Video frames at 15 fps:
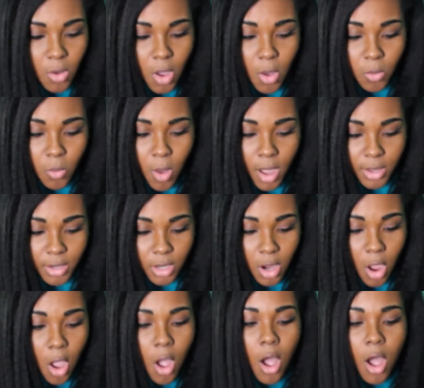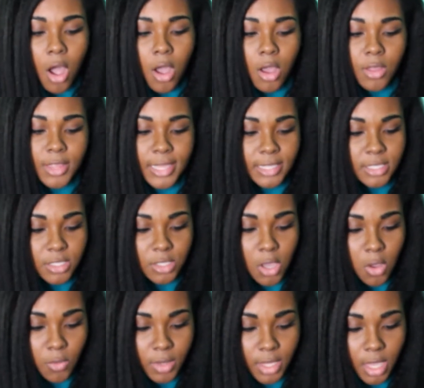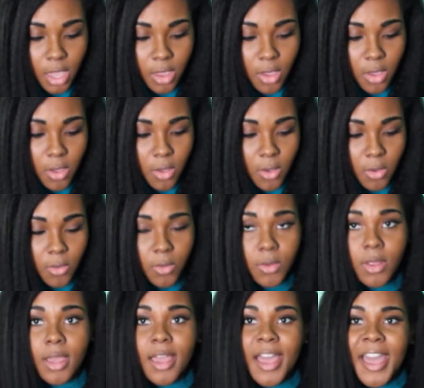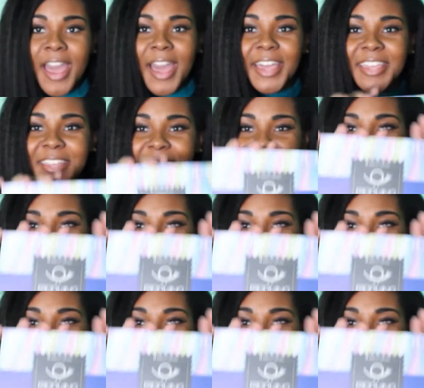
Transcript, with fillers: a water, oh, that's so cute. I could